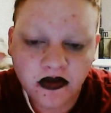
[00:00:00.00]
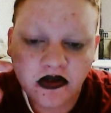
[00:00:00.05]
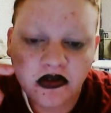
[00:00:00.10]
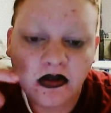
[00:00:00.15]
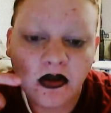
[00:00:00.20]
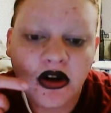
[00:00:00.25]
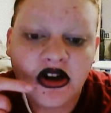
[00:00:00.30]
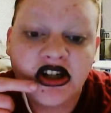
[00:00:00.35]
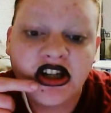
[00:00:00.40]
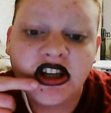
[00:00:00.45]
After
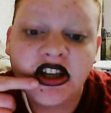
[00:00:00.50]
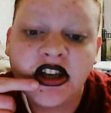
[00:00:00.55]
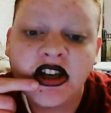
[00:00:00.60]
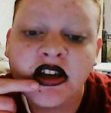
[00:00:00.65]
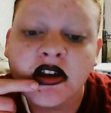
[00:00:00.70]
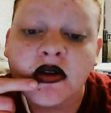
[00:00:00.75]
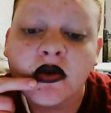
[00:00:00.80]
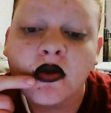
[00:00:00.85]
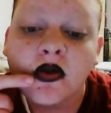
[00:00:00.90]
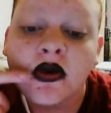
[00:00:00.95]
smudging
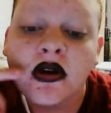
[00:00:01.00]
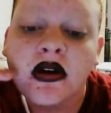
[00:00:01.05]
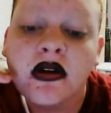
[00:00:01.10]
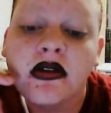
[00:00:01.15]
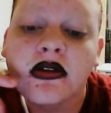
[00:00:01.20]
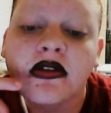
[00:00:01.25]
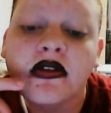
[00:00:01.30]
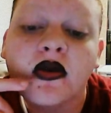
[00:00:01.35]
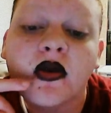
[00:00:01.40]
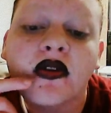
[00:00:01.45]
it
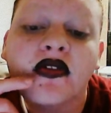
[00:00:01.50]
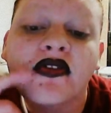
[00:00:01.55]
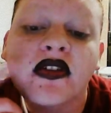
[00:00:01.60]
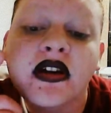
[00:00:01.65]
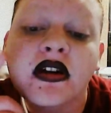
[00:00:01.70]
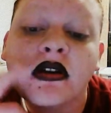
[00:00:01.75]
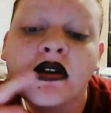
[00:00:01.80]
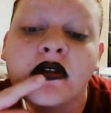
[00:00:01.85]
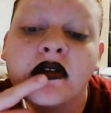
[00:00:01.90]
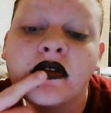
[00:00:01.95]
with your
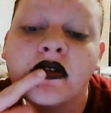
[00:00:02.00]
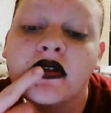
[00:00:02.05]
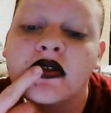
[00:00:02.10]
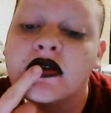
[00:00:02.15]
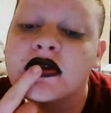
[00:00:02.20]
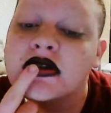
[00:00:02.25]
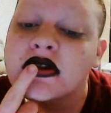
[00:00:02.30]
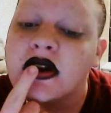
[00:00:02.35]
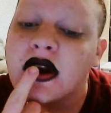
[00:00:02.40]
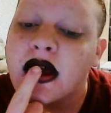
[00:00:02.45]
fingers,
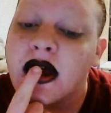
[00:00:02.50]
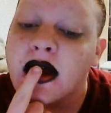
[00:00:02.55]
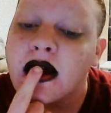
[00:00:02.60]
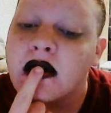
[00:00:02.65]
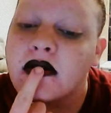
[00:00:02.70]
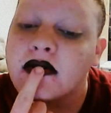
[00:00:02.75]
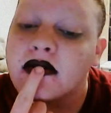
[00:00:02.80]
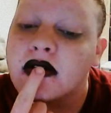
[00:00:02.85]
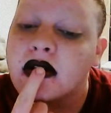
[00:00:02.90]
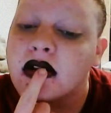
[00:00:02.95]
you should
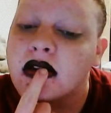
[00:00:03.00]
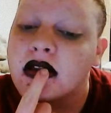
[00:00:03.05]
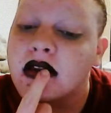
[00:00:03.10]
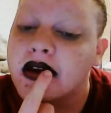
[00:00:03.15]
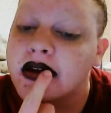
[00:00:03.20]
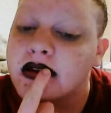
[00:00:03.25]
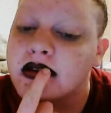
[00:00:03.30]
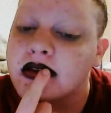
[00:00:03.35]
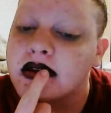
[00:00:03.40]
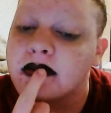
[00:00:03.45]
have
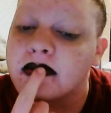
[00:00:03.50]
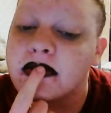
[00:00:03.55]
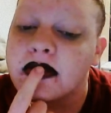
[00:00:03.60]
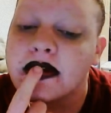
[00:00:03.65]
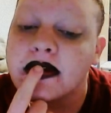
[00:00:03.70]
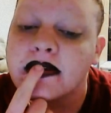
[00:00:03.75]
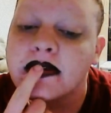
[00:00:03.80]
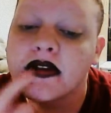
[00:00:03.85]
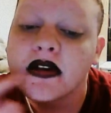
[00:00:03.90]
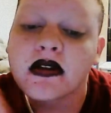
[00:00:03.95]
a white lip
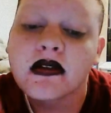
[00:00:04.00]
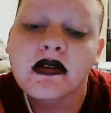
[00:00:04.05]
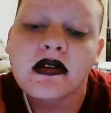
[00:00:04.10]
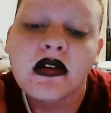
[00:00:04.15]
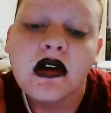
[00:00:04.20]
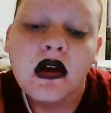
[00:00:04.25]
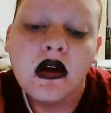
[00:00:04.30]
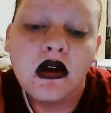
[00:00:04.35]
like this.